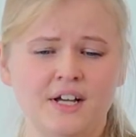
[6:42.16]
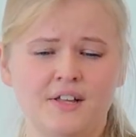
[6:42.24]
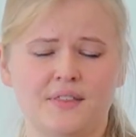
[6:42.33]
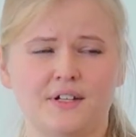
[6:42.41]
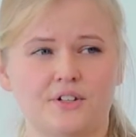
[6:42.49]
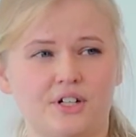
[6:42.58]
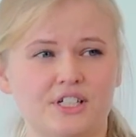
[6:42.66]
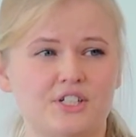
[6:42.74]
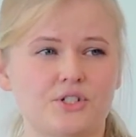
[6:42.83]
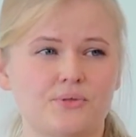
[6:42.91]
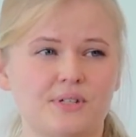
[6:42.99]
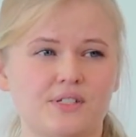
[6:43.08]
the
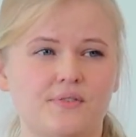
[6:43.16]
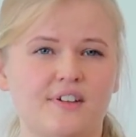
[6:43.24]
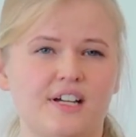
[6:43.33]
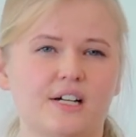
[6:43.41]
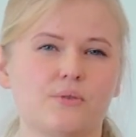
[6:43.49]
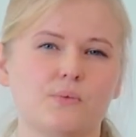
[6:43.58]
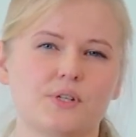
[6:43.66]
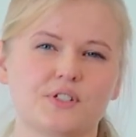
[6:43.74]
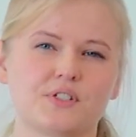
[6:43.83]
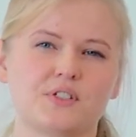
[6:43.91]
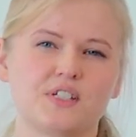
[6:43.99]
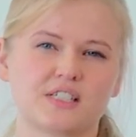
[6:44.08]
knowledge transfer
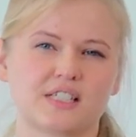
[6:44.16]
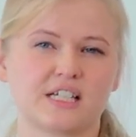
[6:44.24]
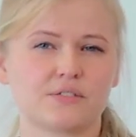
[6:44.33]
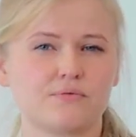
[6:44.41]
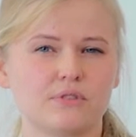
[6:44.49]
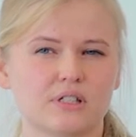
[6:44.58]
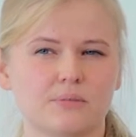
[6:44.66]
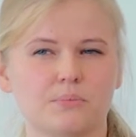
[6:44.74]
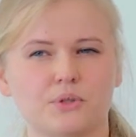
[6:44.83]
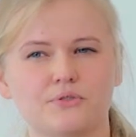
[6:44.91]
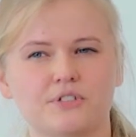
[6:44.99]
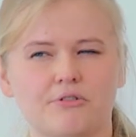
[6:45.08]
was successful in
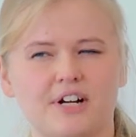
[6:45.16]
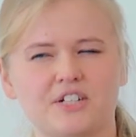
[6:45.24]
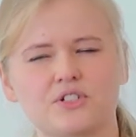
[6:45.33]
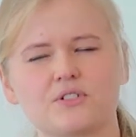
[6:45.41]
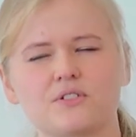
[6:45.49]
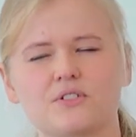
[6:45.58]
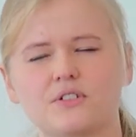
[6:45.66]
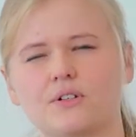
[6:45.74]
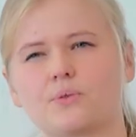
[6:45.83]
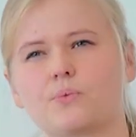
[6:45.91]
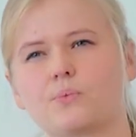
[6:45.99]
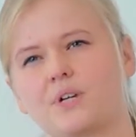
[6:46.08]
both directions.
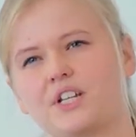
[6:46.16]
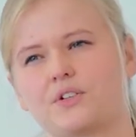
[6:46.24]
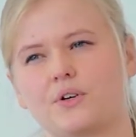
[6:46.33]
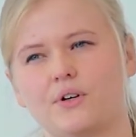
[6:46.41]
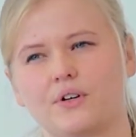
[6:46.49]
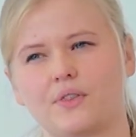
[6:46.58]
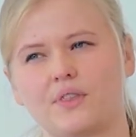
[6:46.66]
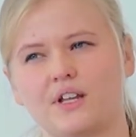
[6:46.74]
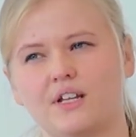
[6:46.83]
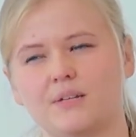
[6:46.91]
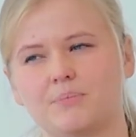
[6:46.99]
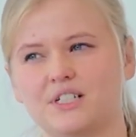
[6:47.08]
So we taught
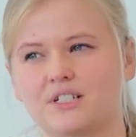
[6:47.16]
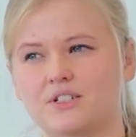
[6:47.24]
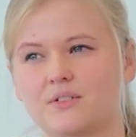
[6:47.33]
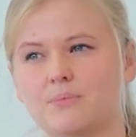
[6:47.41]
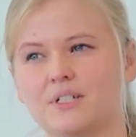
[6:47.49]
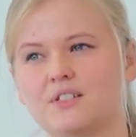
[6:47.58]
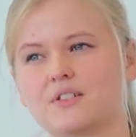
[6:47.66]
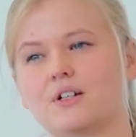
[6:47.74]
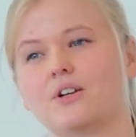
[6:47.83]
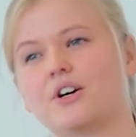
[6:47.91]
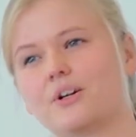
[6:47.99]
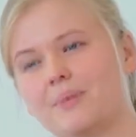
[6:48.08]
the participants a
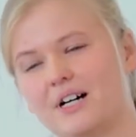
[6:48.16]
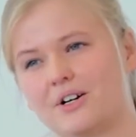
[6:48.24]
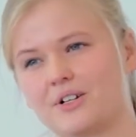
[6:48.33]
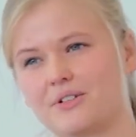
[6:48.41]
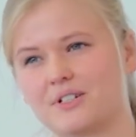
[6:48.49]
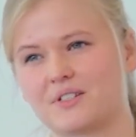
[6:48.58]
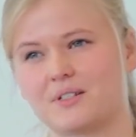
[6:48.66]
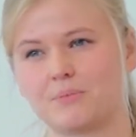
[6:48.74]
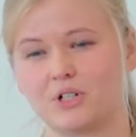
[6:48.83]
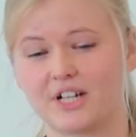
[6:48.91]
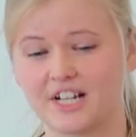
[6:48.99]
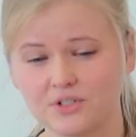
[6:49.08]
lot about our
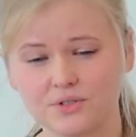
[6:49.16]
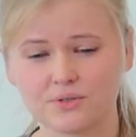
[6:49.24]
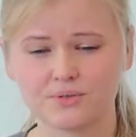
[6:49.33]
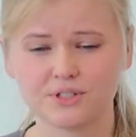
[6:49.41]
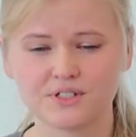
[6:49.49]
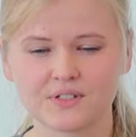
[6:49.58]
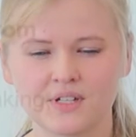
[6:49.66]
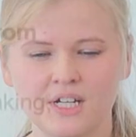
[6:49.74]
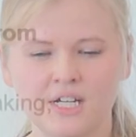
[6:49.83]
simulation tools,